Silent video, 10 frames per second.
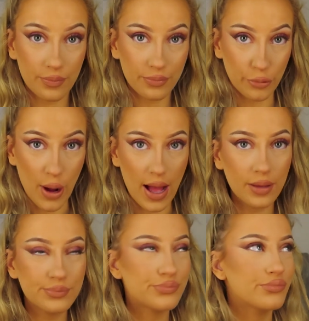Brat,
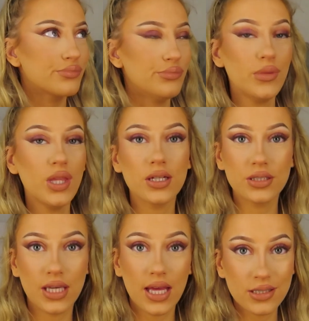
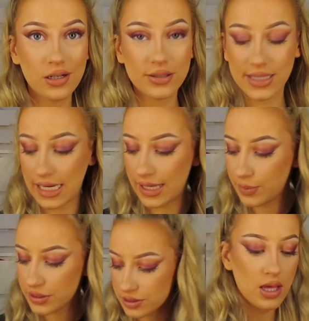she has a glossy lip,
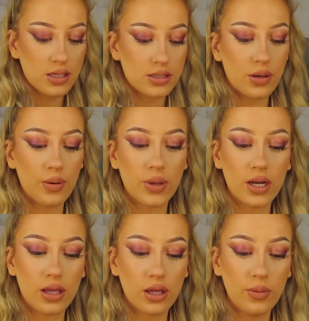so I'm gonna
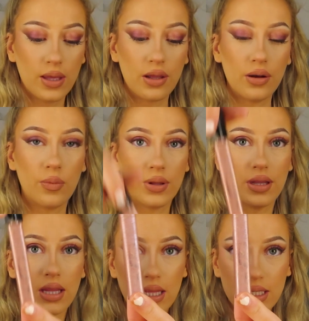go in
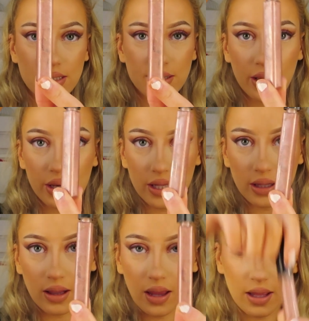with this
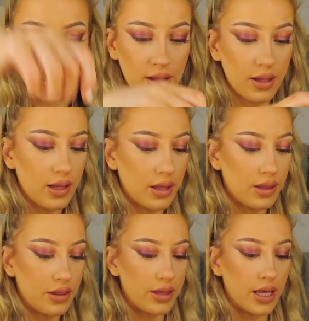little
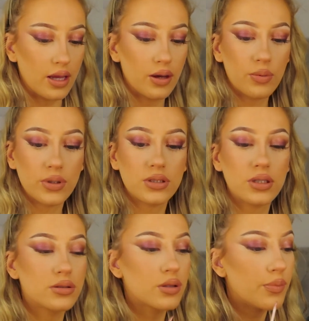thing which
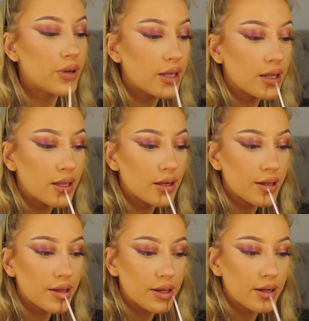is completely
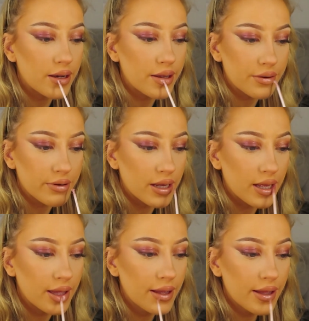like a glittery,